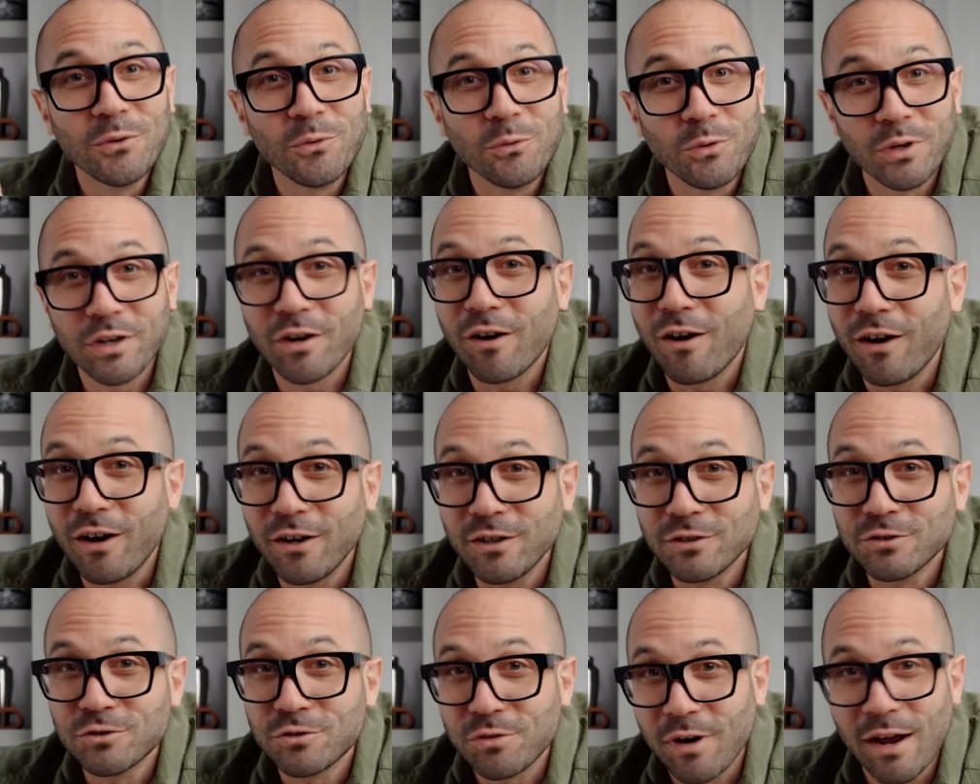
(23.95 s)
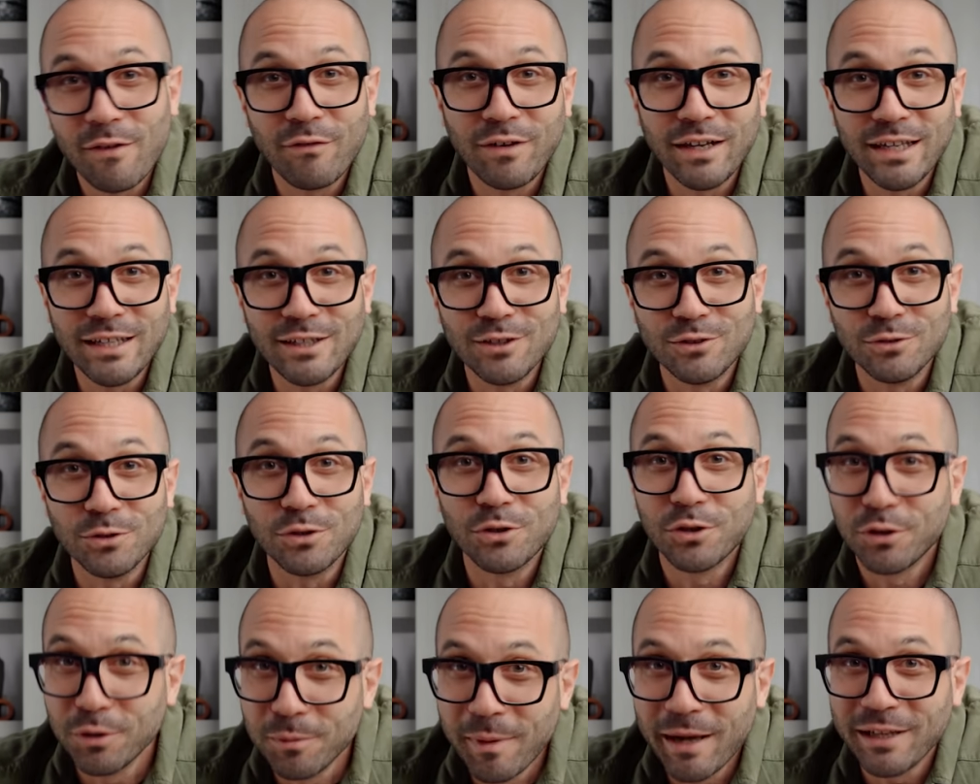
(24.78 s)
We are traveling to
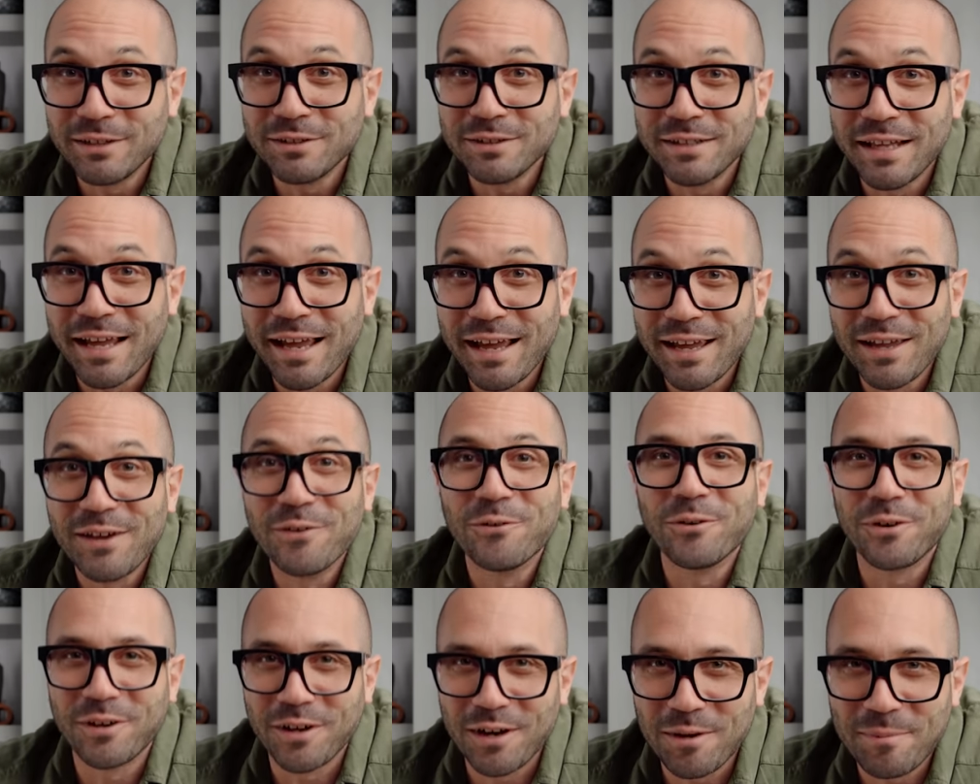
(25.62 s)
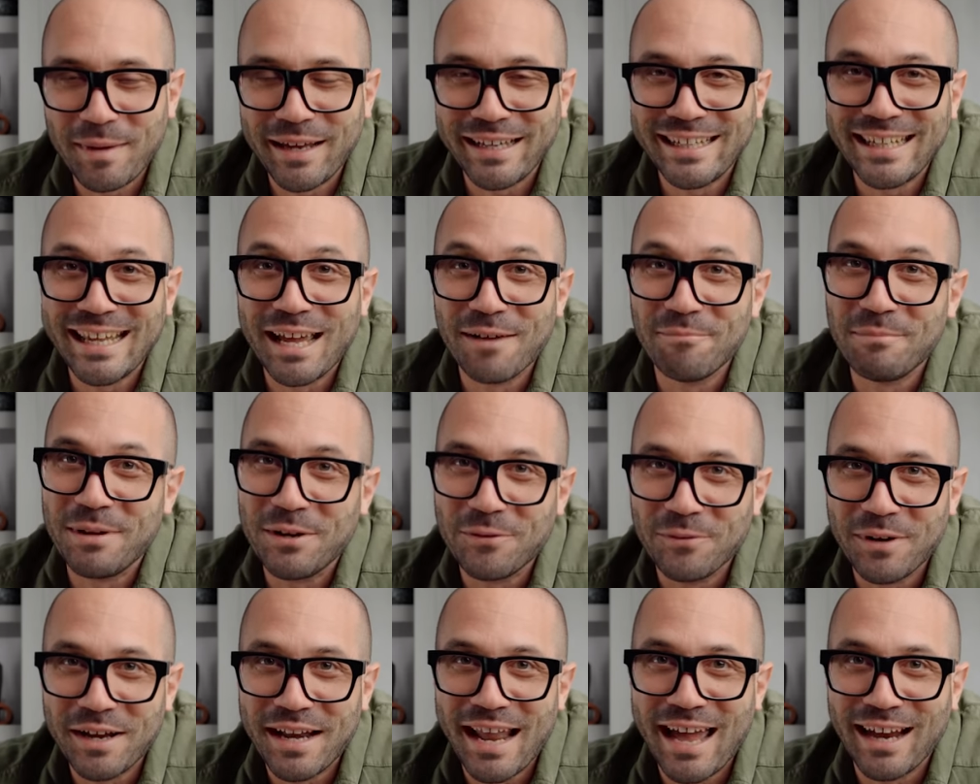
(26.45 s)
Cuba today. We're gonna make the
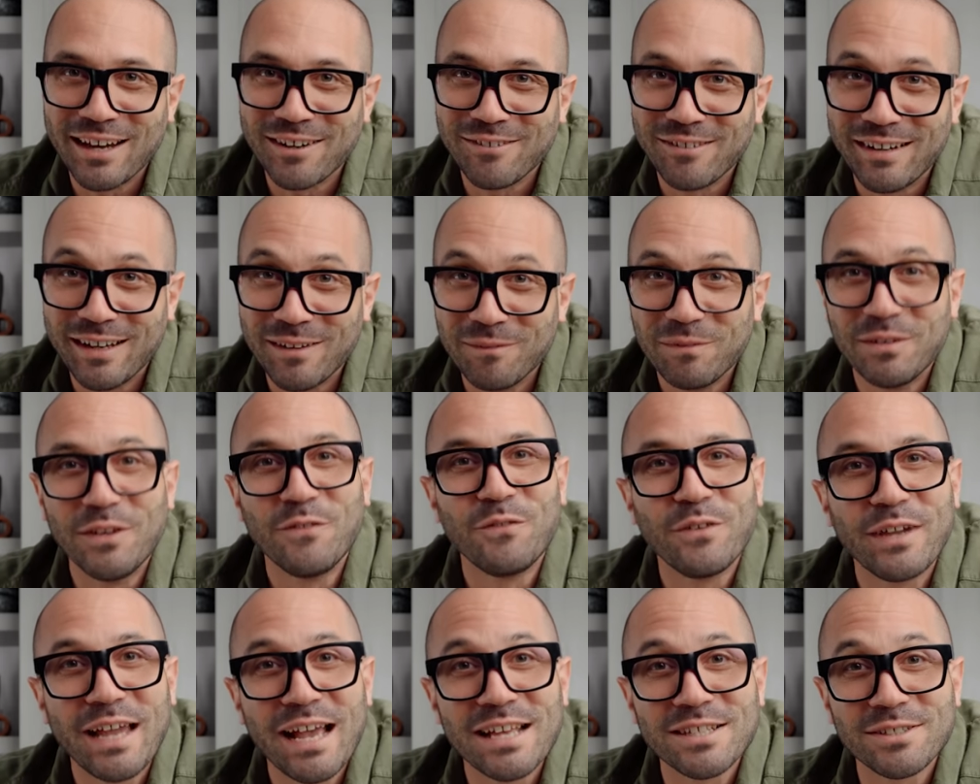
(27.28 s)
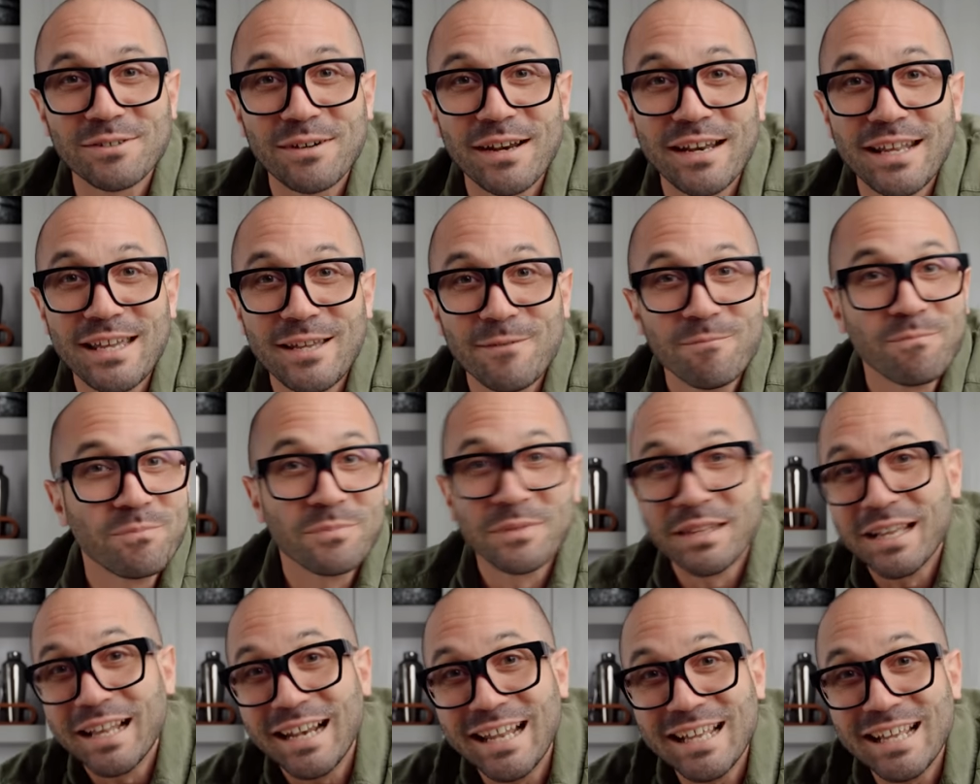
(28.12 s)
Hemingway Daiquiri. If you guys are ready,
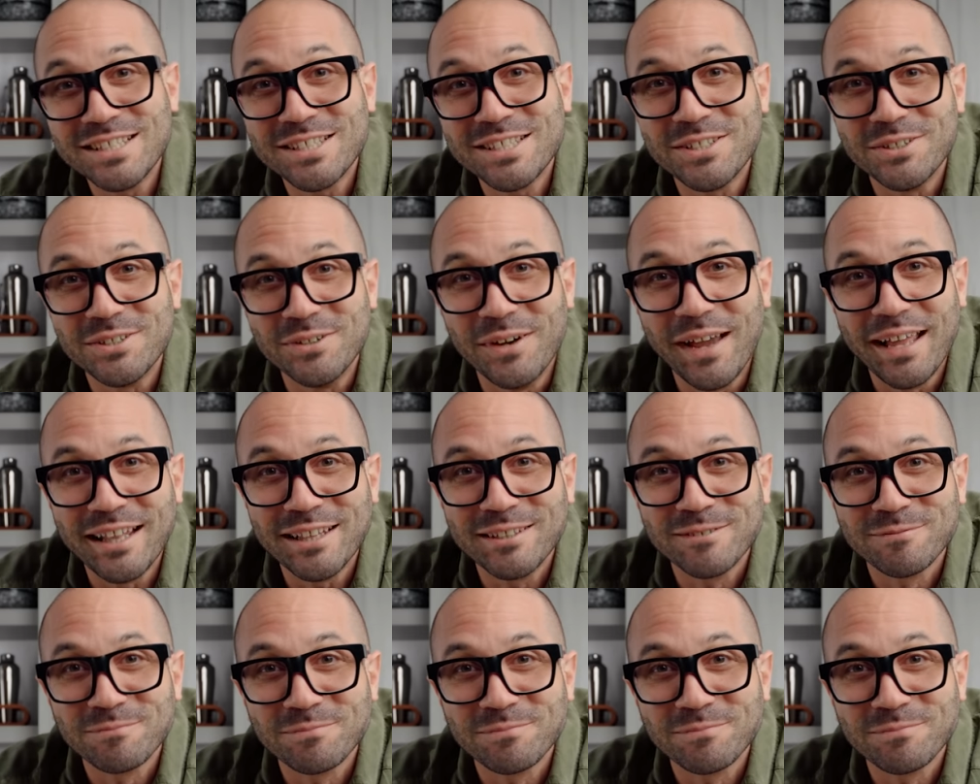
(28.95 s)
let's do it.